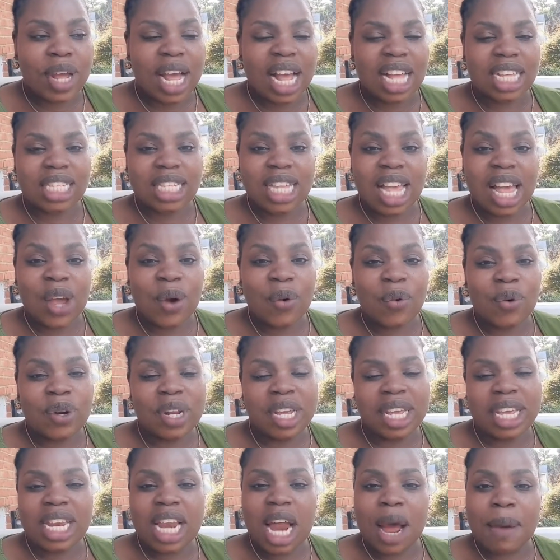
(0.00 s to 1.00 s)
where I say,
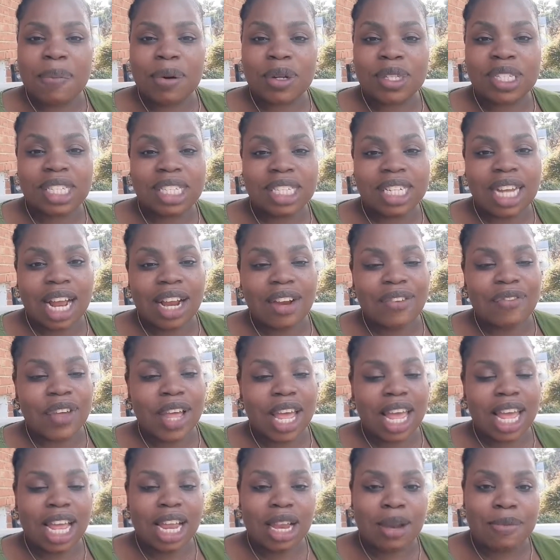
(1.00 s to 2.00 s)
I'm in a position
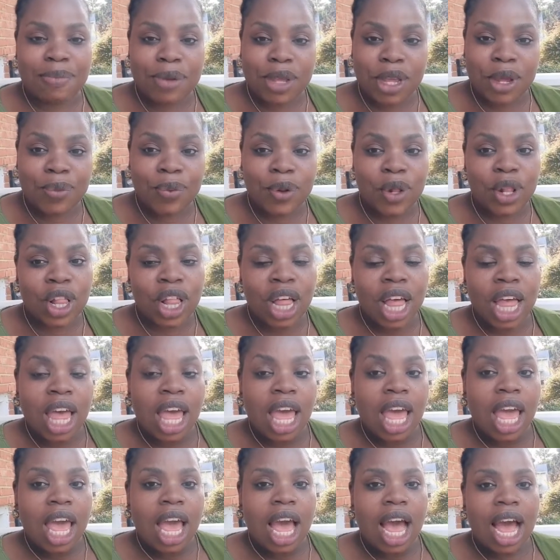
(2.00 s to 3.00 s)
to help people,
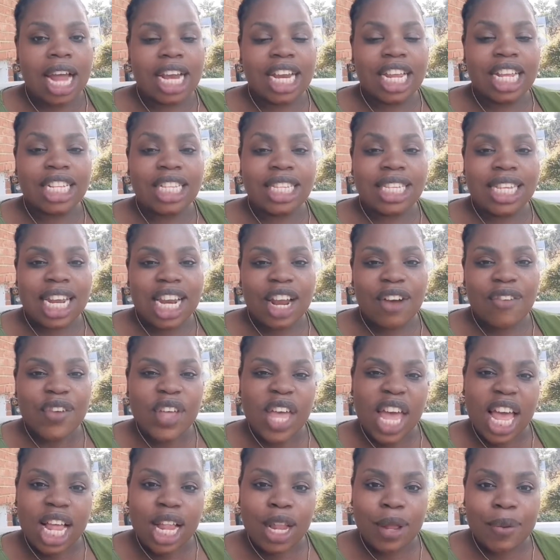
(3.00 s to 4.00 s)
and instead
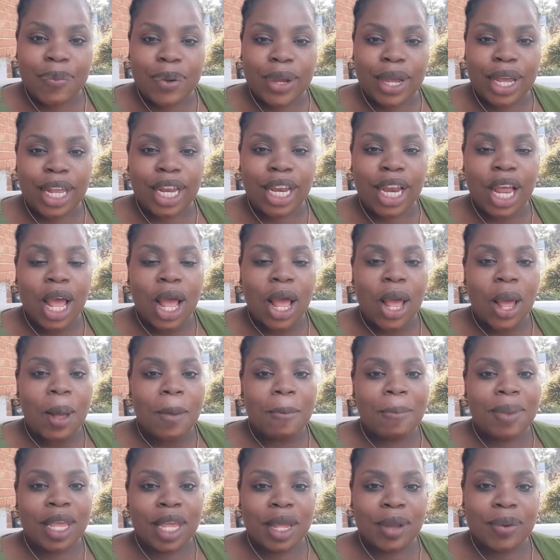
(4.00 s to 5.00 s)
of helping
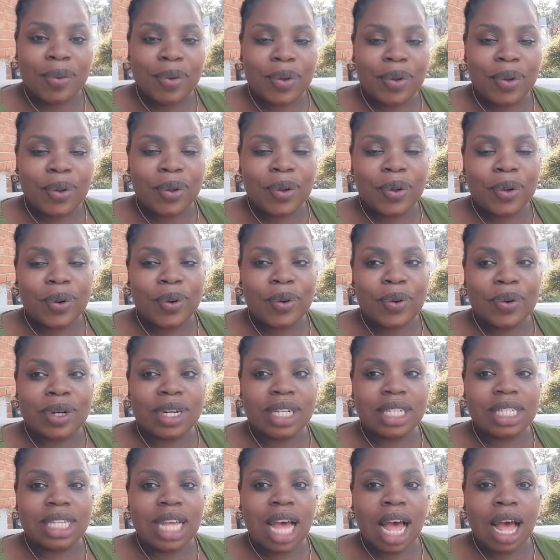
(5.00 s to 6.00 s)
people,
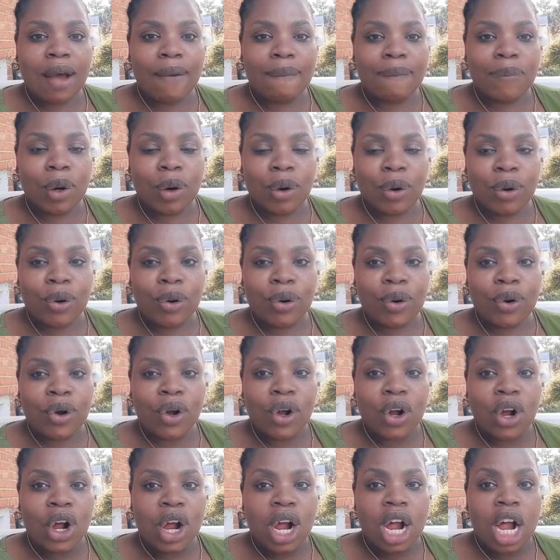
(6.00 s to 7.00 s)
I'm talk
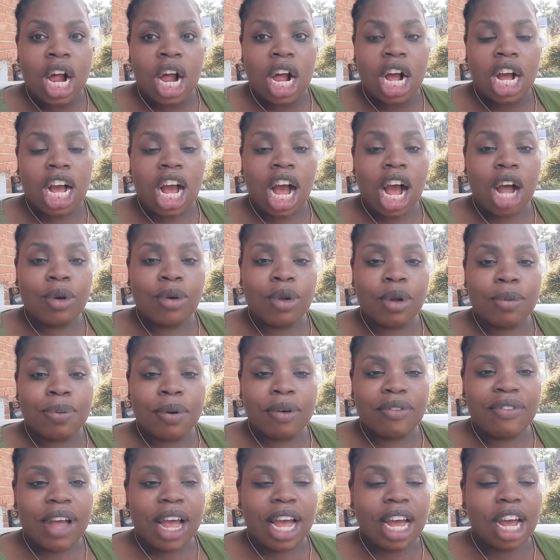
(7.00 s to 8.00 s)
about God will
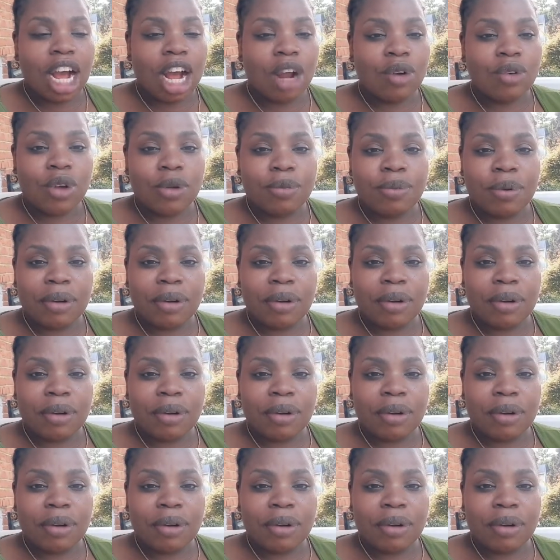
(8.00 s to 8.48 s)
provide.